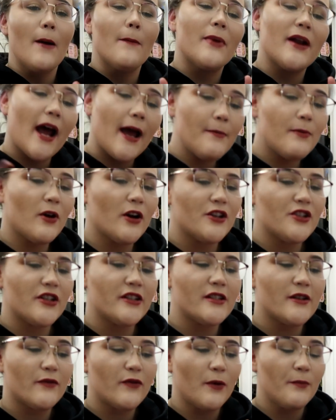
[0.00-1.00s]
but I
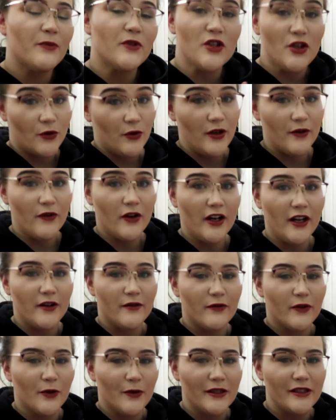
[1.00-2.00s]
purchased from two different
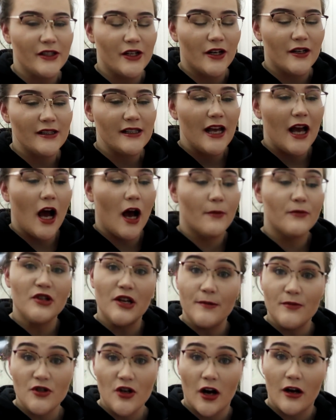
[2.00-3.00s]
influencers, um,
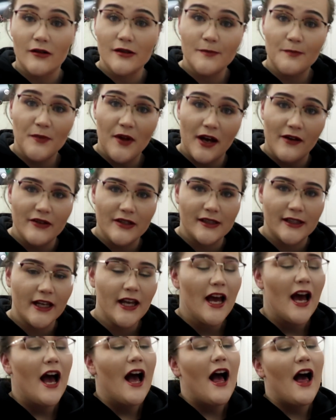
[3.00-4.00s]
James Charles,
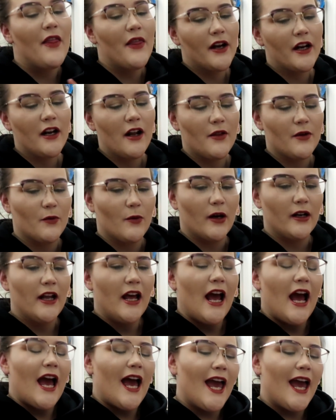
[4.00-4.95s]
obviously, and then another one.